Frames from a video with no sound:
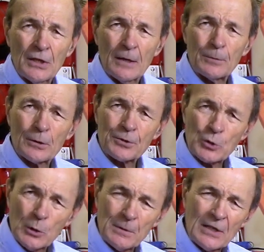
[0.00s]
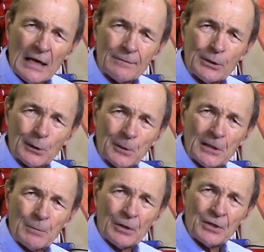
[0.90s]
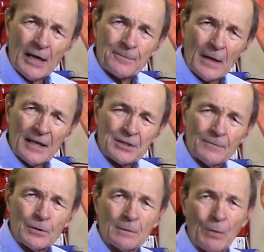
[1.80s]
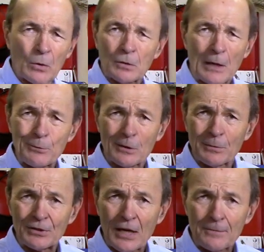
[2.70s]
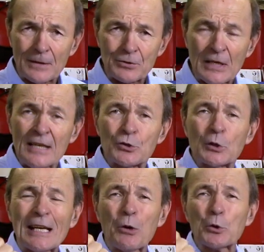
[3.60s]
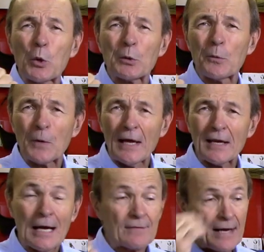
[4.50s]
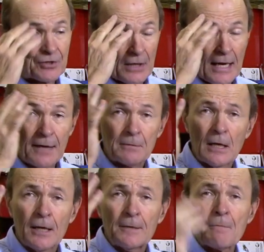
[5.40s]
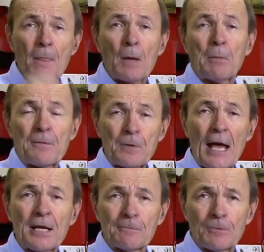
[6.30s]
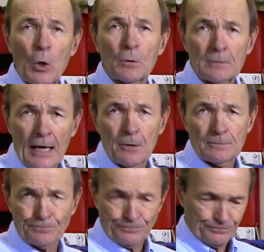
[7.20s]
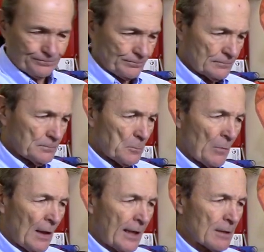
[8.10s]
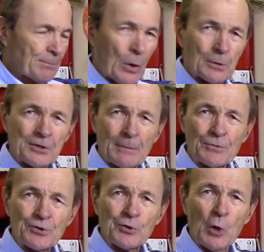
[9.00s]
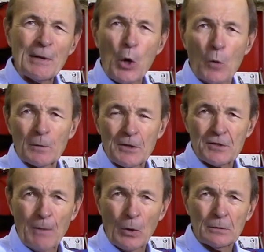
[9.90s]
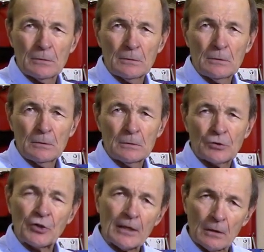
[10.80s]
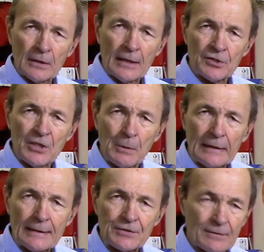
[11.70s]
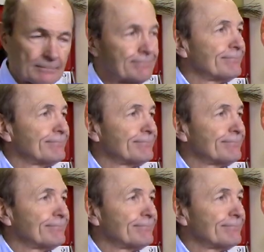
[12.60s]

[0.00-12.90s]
If you're a scuba diver, you learn about dive flags. If you're a boater, well, you learn about dive flags. So they don't know what a flag. I've actually had my flag and float out, and the boaters come zooming over in his boat to take a look at it to see what it is.